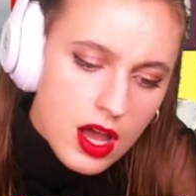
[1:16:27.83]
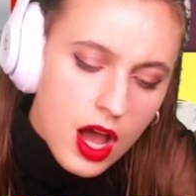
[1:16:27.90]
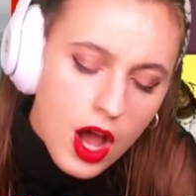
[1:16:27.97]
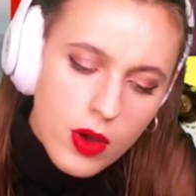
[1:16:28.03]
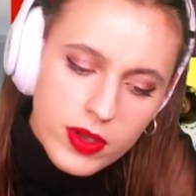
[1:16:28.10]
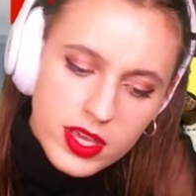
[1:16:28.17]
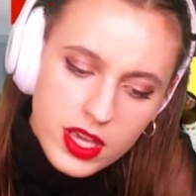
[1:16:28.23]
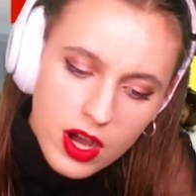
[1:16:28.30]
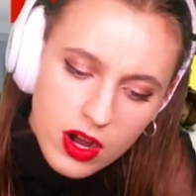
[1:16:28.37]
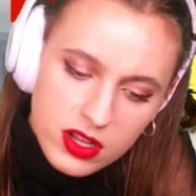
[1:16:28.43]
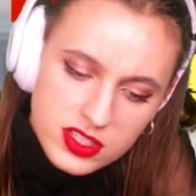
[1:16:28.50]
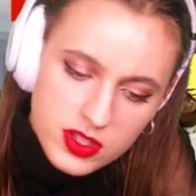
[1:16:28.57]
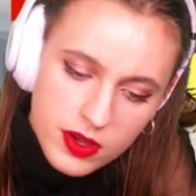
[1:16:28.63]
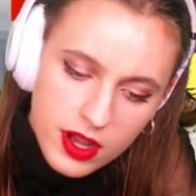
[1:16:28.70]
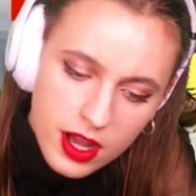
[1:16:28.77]
Oh, he
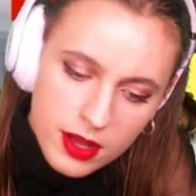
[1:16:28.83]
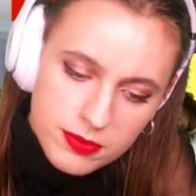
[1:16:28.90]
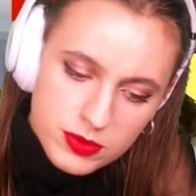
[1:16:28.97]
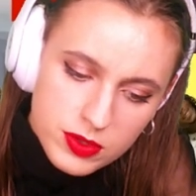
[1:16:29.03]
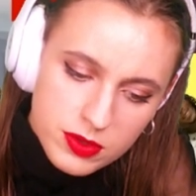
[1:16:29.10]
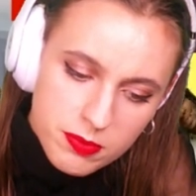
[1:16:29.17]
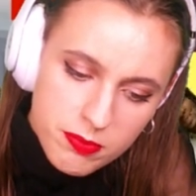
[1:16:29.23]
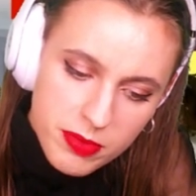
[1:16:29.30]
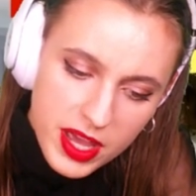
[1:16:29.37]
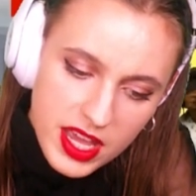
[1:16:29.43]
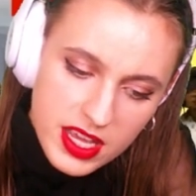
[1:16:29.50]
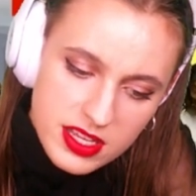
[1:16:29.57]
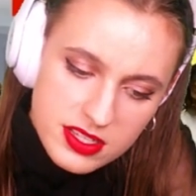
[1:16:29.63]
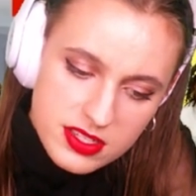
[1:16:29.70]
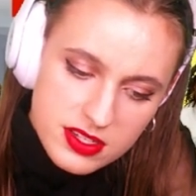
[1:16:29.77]
also helped with
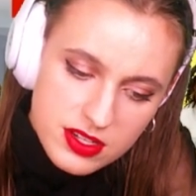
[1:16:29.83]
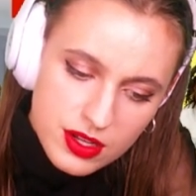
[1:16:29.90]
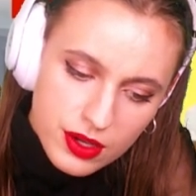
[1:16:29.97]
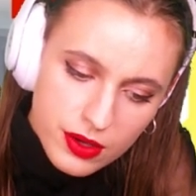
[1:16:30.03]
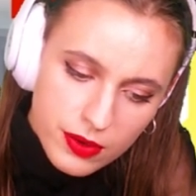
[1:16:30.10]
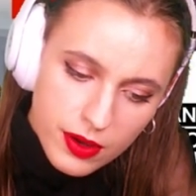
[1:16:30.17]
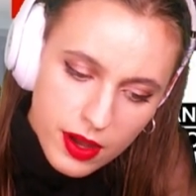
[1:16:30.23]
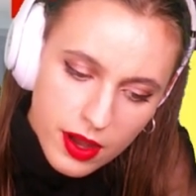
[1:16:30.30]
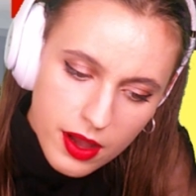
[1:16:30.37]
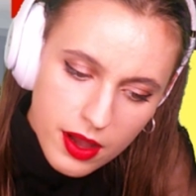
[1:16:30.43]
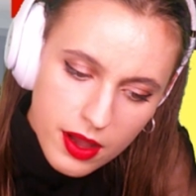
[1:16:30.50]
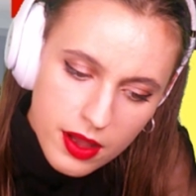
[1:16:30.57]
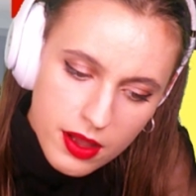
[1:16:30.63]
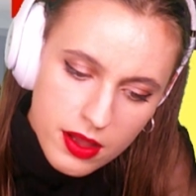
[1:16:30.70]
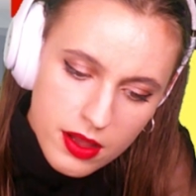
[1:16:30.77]
bass too,
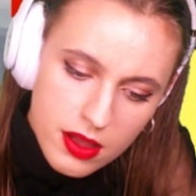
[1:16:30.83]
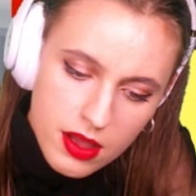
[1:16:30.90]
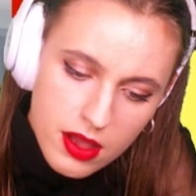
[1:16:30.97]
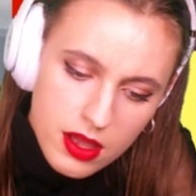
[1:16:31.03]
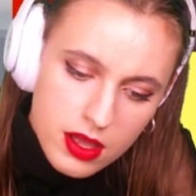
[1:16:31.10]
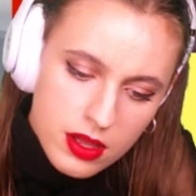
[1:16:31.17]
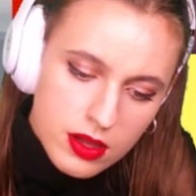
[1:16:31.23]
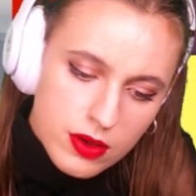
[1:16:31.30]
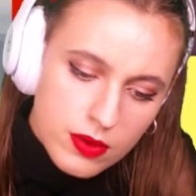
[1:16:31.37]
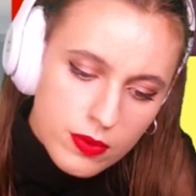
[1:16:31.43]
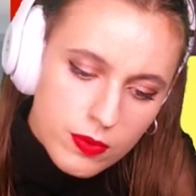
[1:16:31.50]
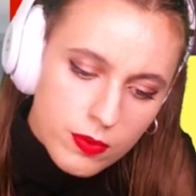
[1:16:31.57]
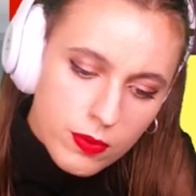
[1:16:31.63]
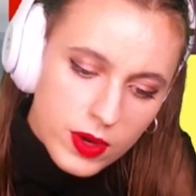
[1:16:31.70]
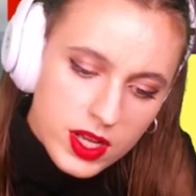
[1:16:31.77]
huh?
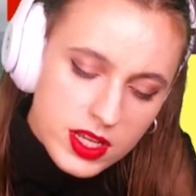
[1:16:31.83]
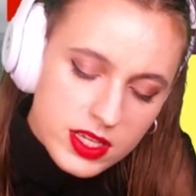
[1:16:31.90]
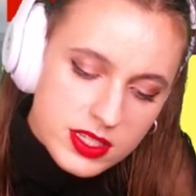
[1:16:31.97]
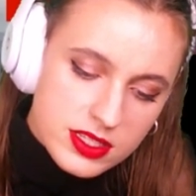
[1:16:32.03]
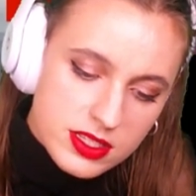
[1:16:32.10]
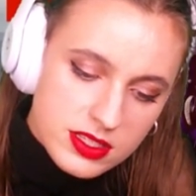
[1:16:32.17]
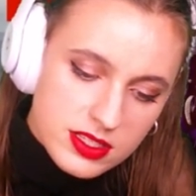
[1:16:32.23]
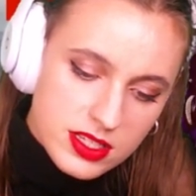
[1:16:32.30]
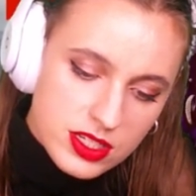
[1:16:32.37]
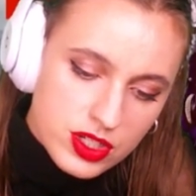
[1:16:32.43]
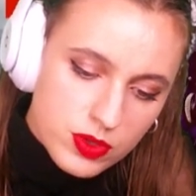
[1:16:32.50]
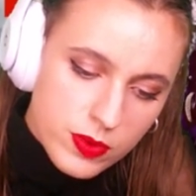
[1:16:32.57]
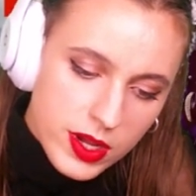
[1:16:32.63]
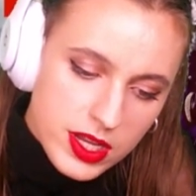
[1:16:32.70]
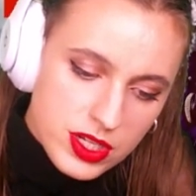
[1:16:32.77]
What is the
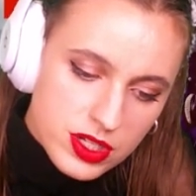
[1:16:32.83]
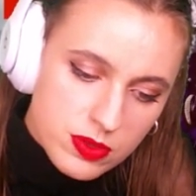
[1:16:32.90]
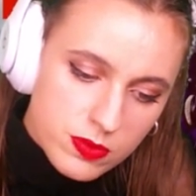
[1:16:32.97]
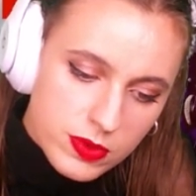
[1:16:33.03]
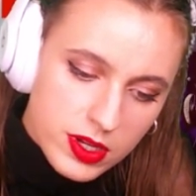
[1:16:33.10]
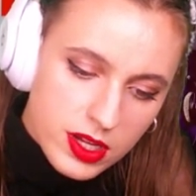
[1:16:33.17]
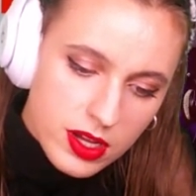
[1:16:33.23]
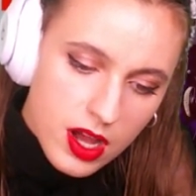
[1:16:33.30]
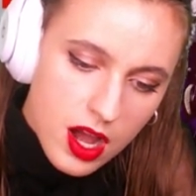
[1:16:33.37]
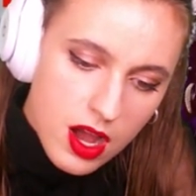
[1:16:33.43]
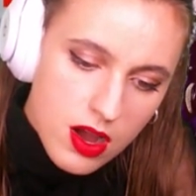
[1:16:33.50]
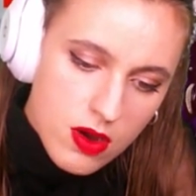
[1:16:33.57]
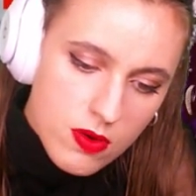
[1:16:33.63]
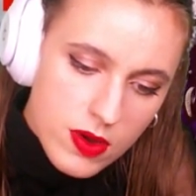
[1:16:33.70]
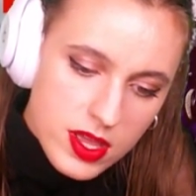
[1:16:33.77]
situation we...
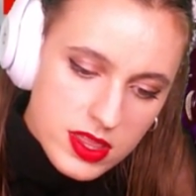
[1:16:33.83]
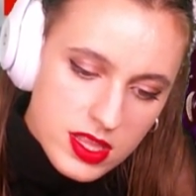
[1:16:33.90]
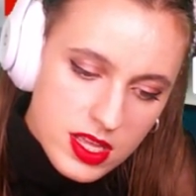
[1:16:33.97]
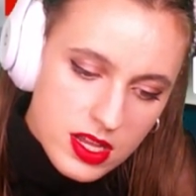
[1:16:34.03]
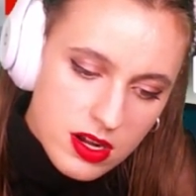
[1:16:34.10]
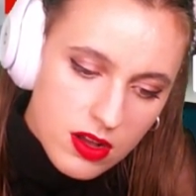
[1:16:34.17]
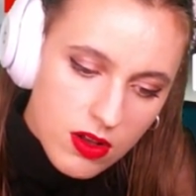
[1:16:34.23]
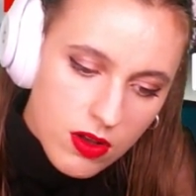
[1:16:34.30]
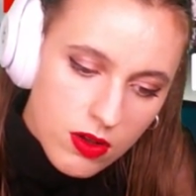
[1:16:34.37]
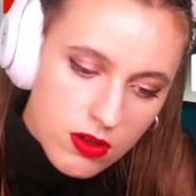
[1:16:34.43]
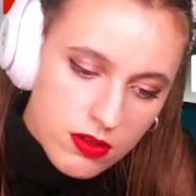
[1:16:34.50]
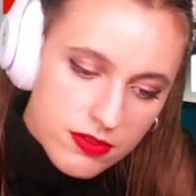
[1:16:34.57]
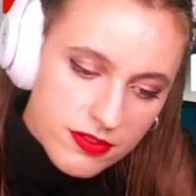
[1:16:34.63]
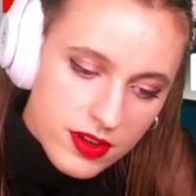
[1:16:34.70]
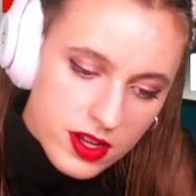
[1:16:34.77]
Oh, and then
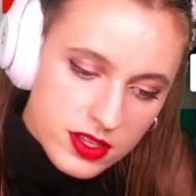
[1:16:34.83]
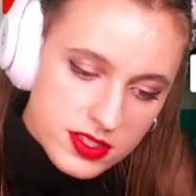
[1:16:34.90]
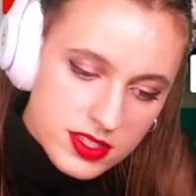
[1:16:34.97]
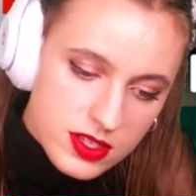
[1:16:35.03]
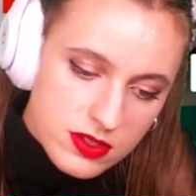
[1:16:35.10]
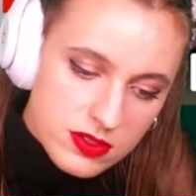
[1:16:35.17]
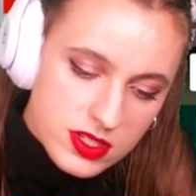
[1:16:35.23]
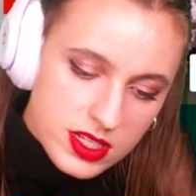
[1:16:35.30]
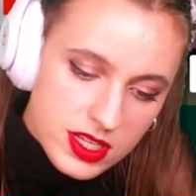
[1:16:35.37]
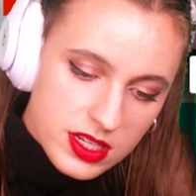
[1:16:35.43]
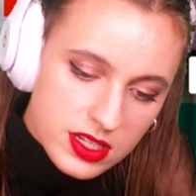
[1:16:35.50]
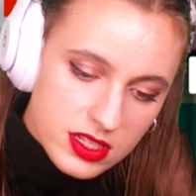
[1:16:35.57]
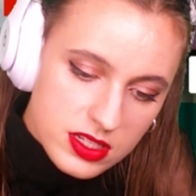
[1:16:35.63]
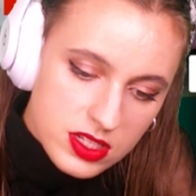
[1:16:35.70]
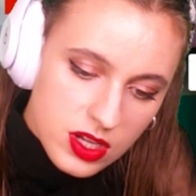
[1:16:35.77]
Ulf also
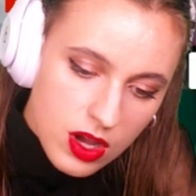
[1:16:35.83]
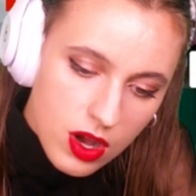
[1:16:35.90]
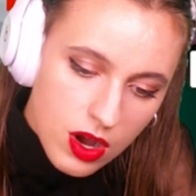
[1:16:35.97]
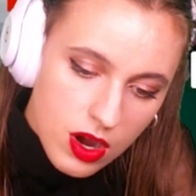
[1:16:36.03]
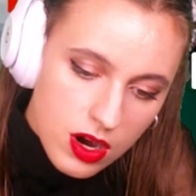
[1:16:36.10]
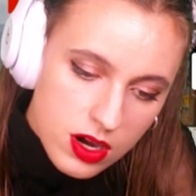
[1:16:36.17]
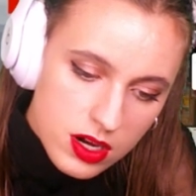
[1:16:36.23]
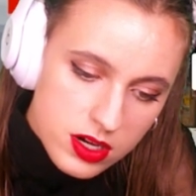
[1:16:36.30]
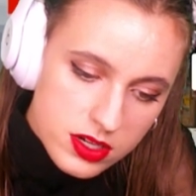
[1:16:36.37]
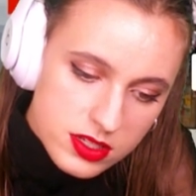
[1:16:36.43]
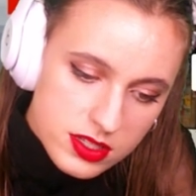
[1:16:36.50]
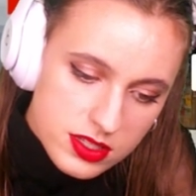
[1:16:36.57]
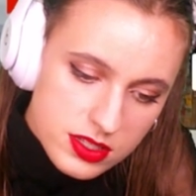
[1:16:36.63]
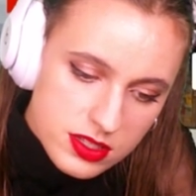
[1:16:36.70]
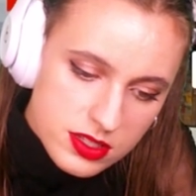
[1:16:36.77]
did
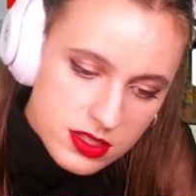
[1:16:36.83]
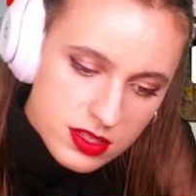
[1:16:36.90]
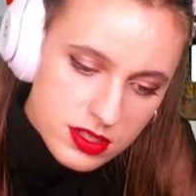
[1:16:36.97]
guitars?